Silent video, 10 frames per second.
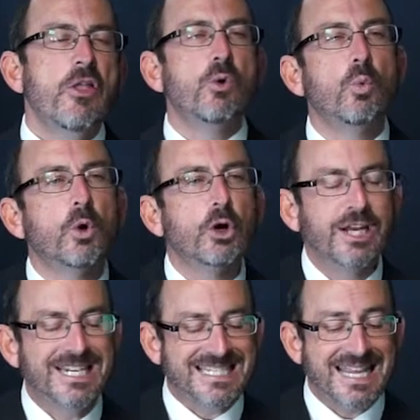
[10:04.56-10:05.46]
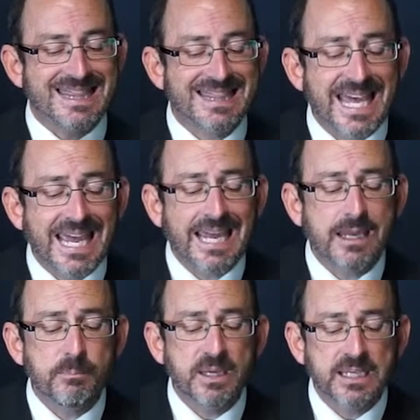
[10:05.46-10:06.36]
The word is that
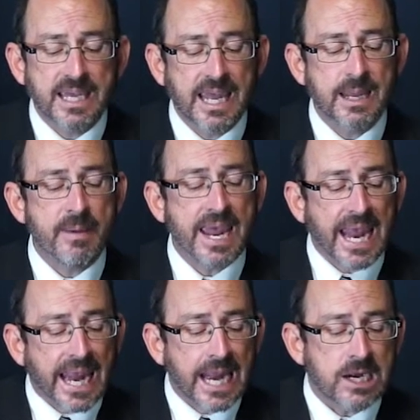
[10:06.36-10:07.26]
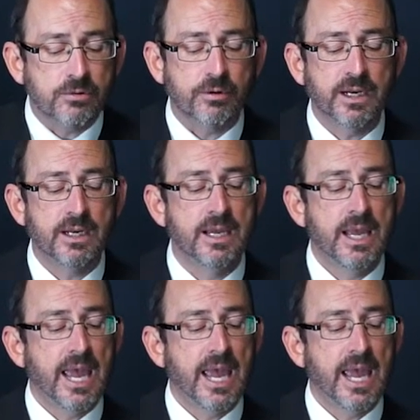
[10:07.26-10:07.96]
they became angry